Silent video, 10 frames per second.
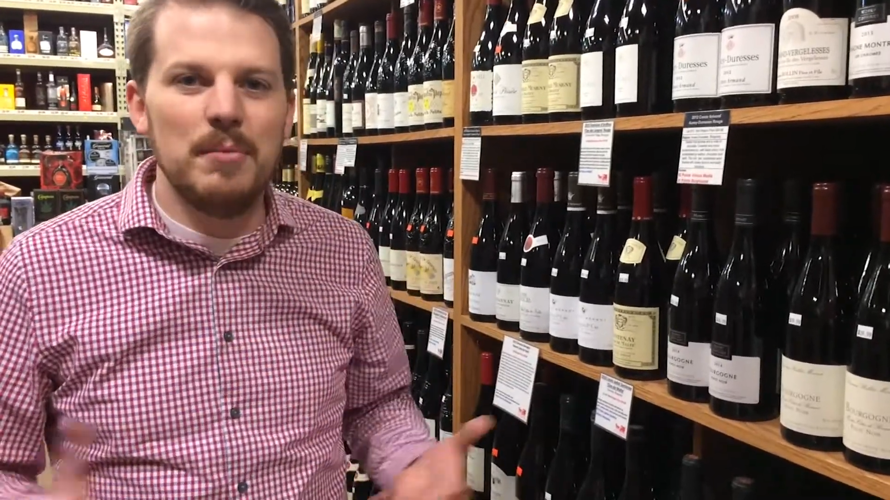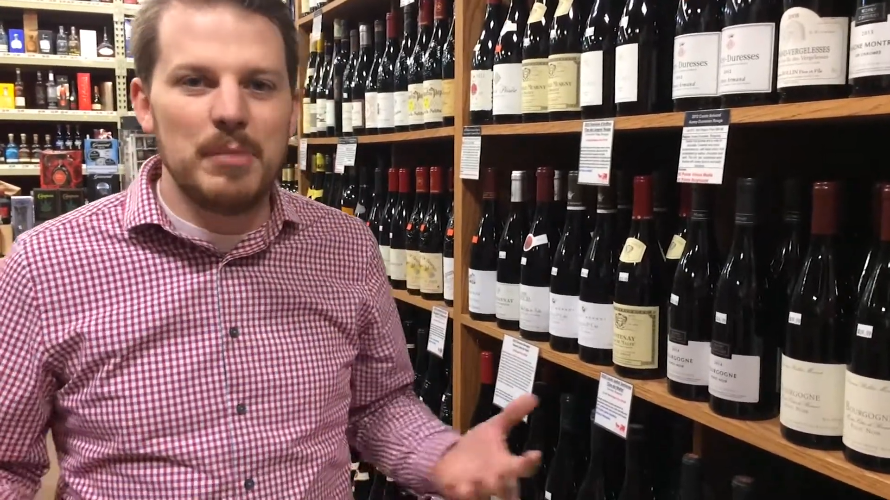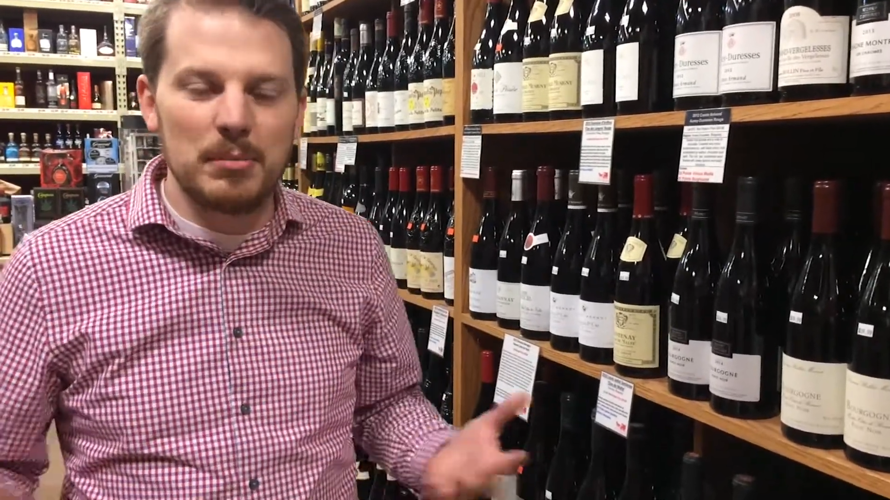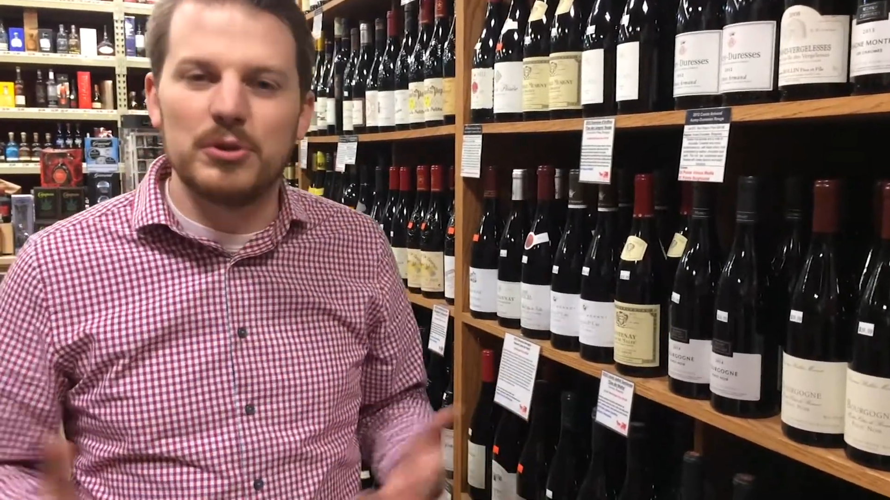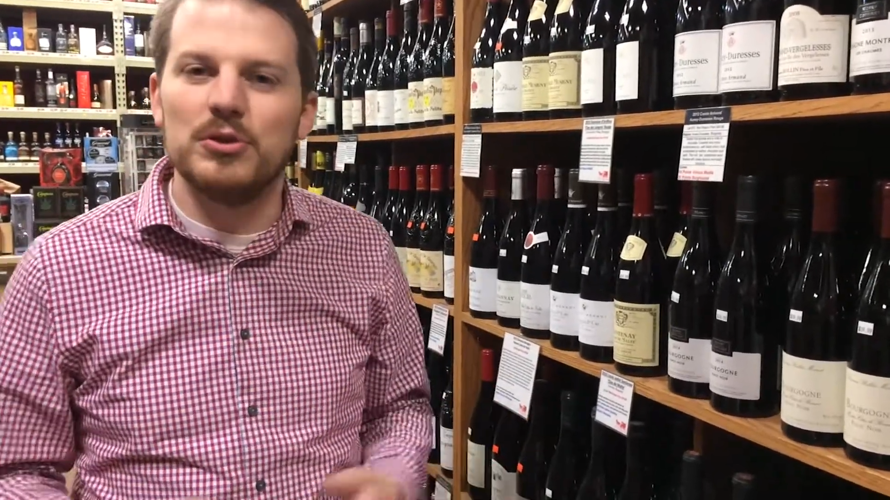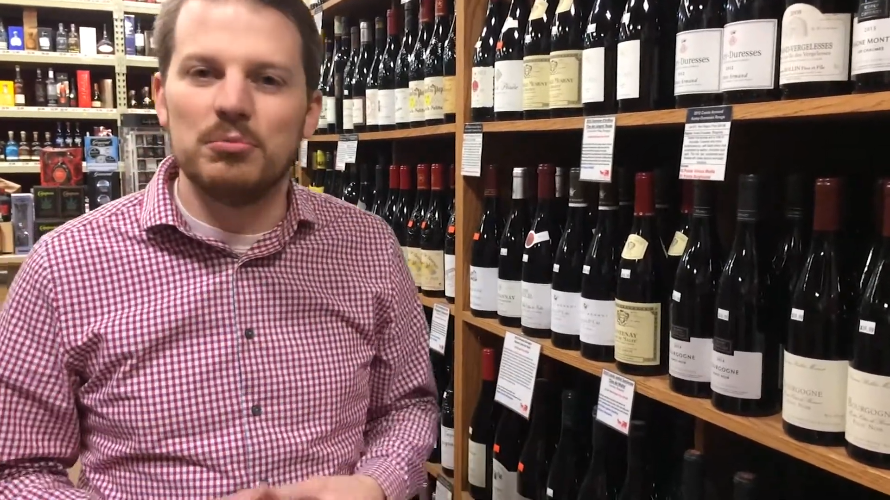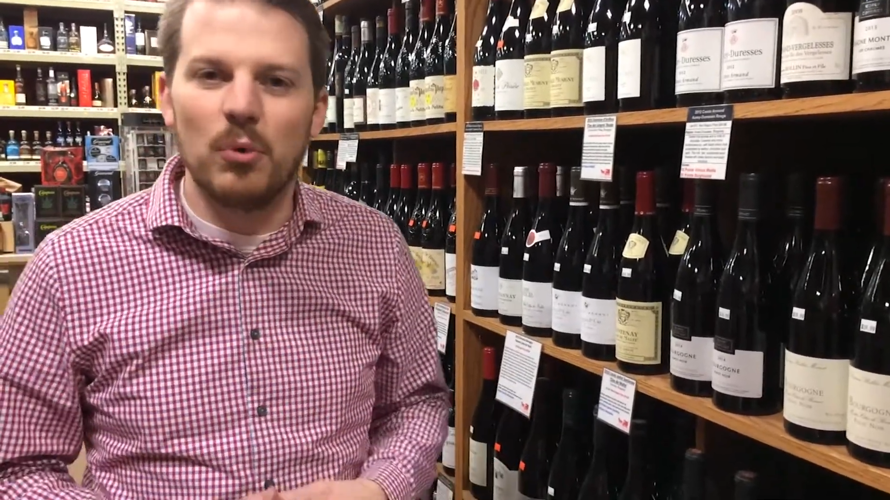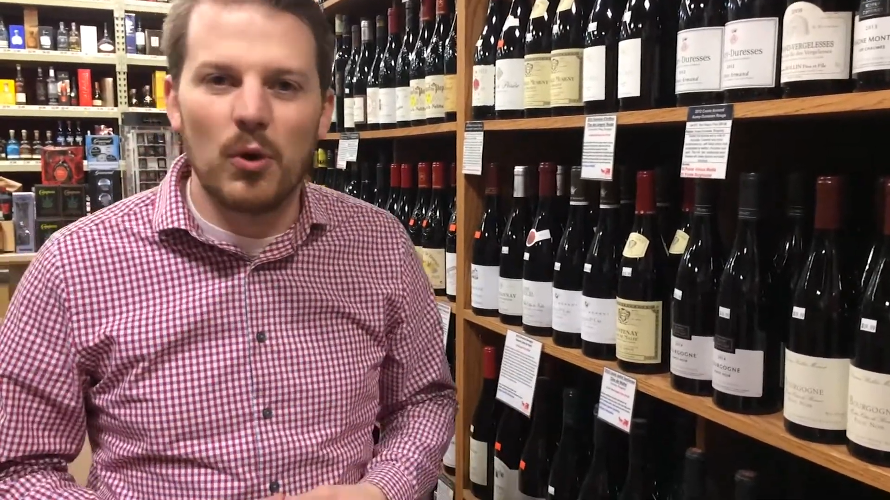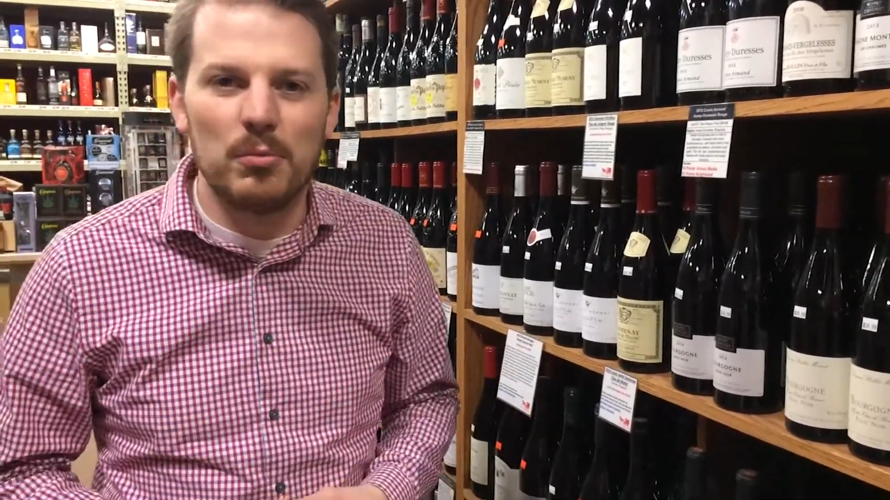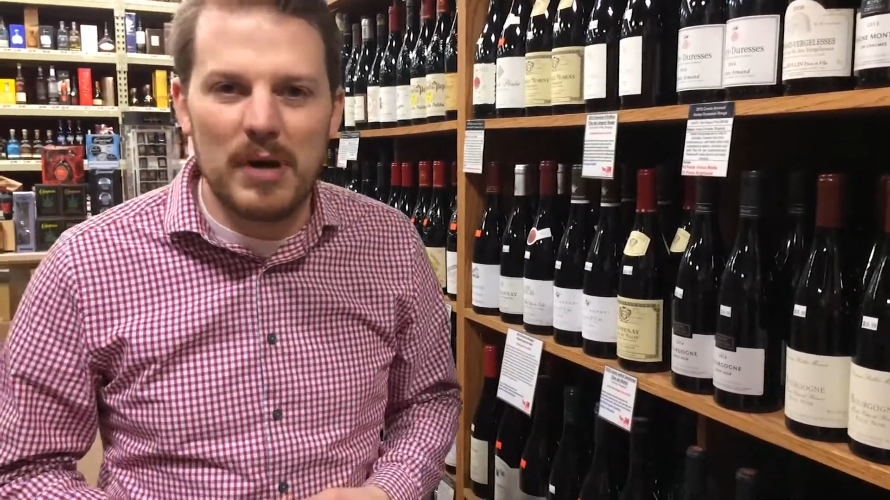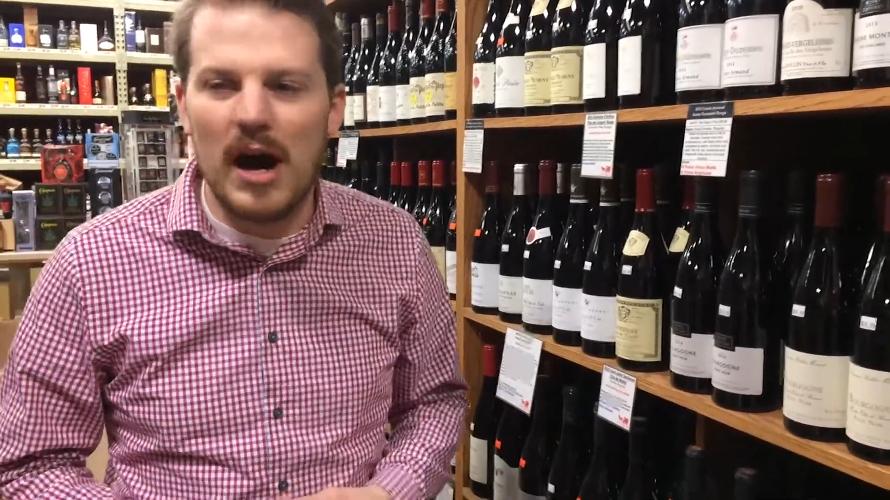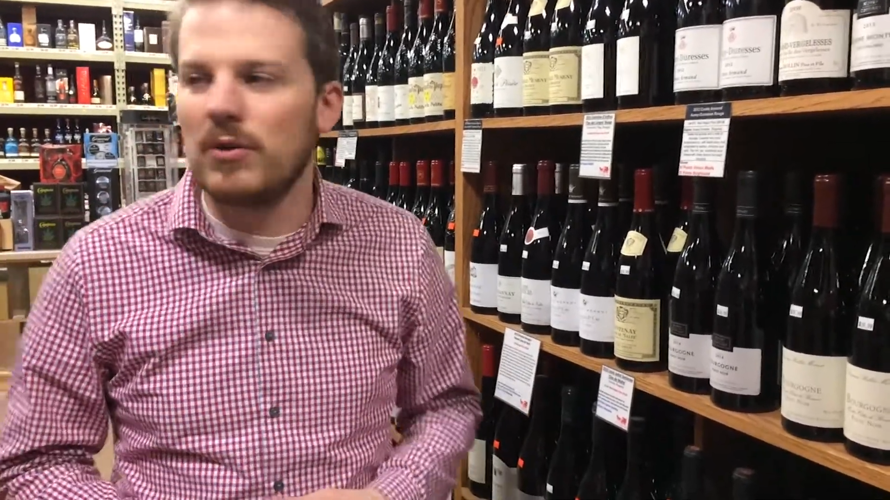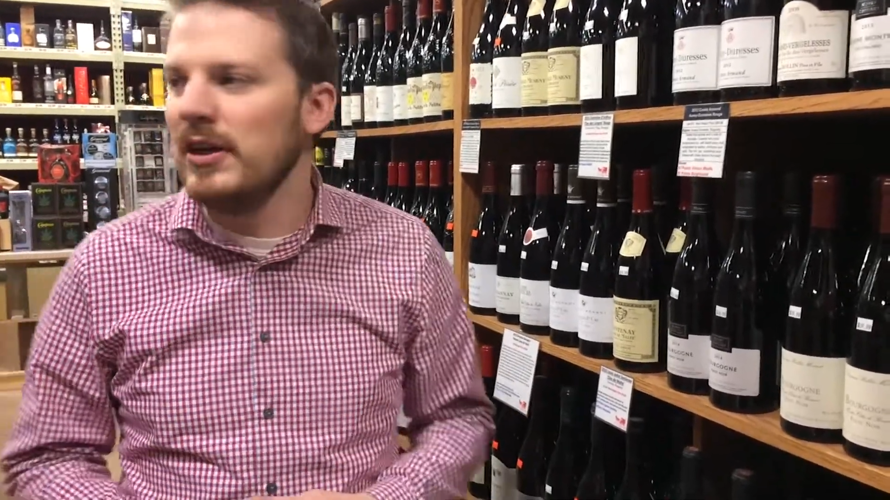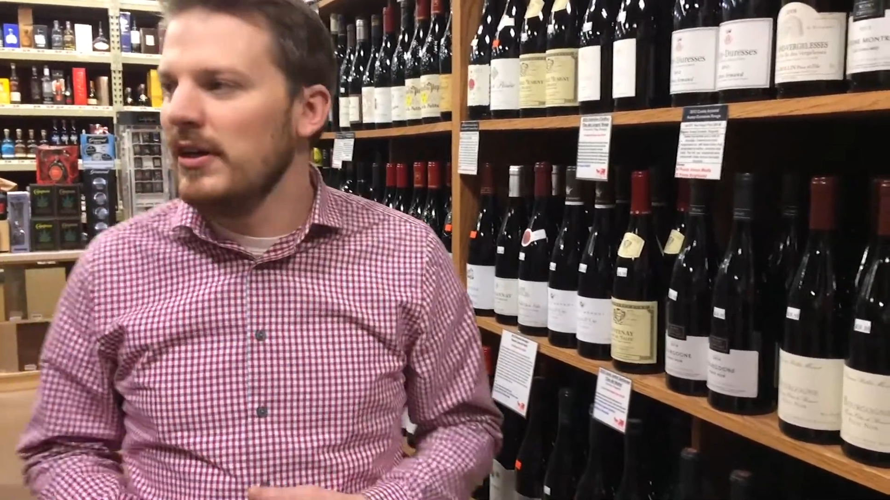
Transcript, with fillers: people knew more about